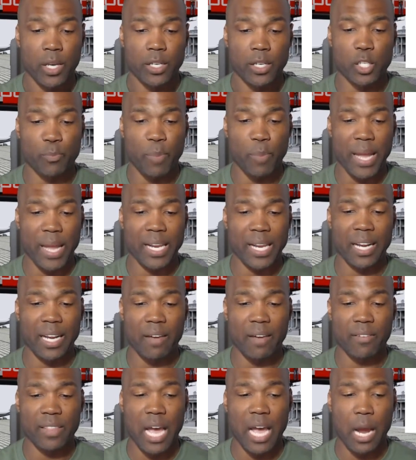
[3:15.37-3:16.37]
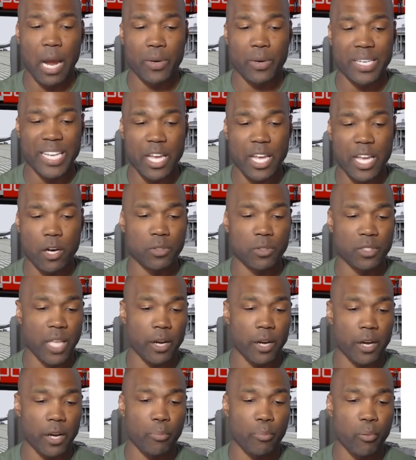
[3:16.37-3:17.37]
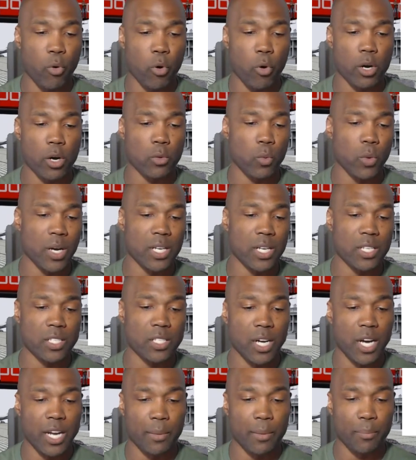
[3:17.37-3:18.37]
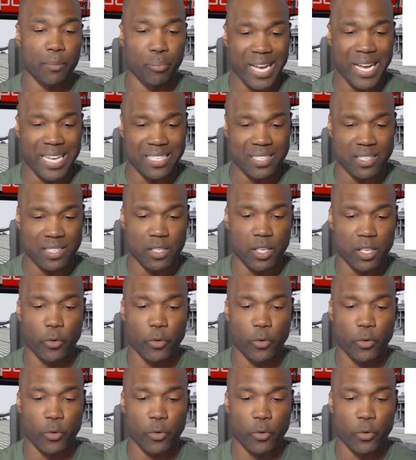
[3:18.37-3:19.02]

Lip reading: Despite an 11th hour deal, Standard & Poor's was unimpressed.